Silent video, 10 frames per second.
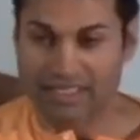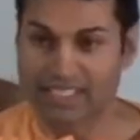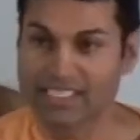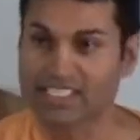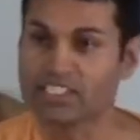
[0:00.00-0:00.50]

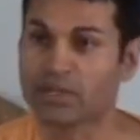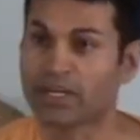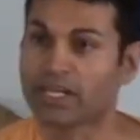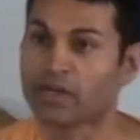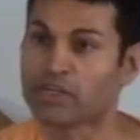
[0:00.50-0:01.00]
This is your
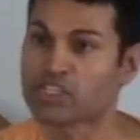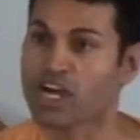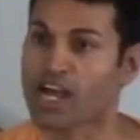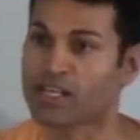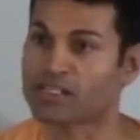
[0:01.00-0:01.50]
inner
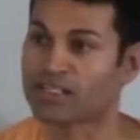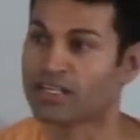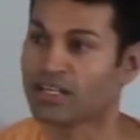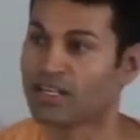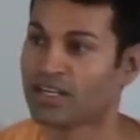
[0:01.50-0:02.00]
child,
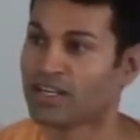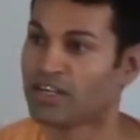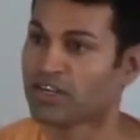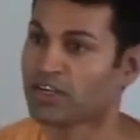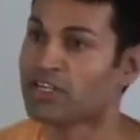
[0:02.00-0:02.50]

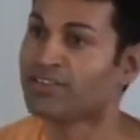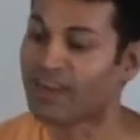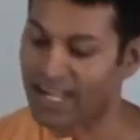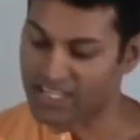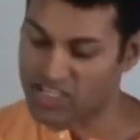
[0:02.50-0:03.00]
your
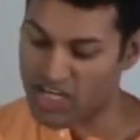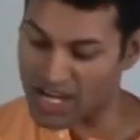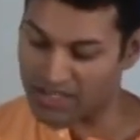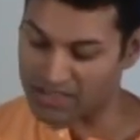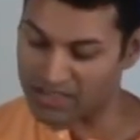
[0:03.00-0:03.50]
divine
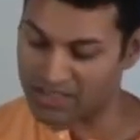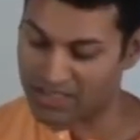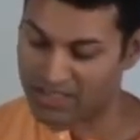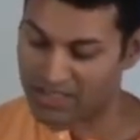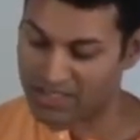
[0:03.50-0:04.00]
child,
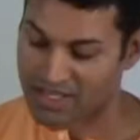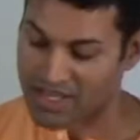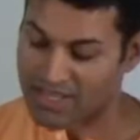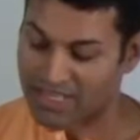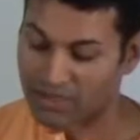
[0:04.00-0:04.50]

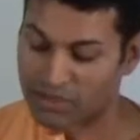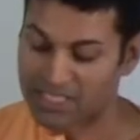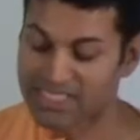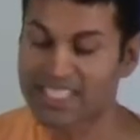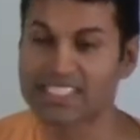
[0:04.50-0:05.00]
that only
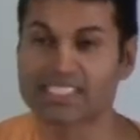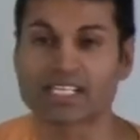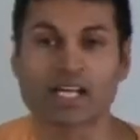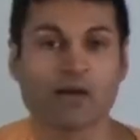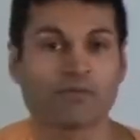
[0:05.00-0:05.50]
seeks the
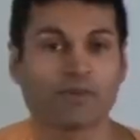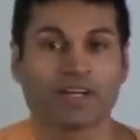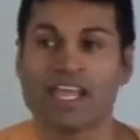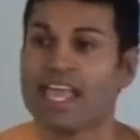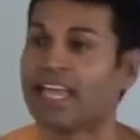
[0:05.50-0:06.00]
comfort
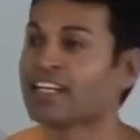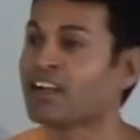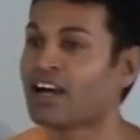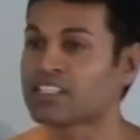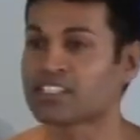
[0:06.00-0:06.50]
and
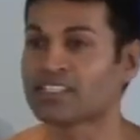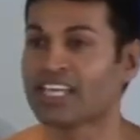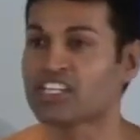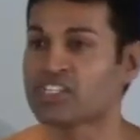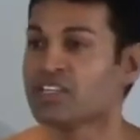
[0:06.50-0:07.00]

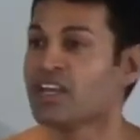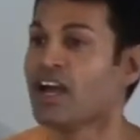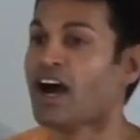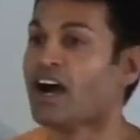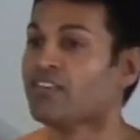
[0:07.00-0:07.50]
consolation
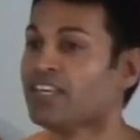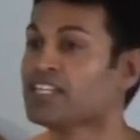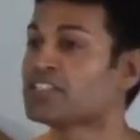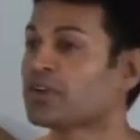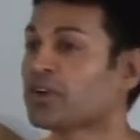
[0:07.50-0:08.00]
of
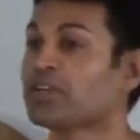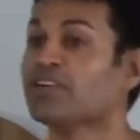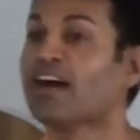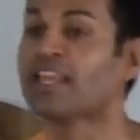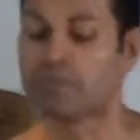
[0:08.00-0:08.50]
his or her
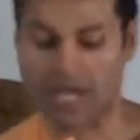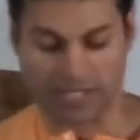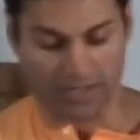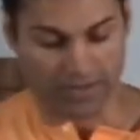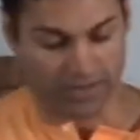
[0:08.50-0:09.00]
Divine
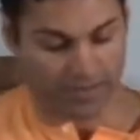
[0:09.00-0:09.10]
Mother.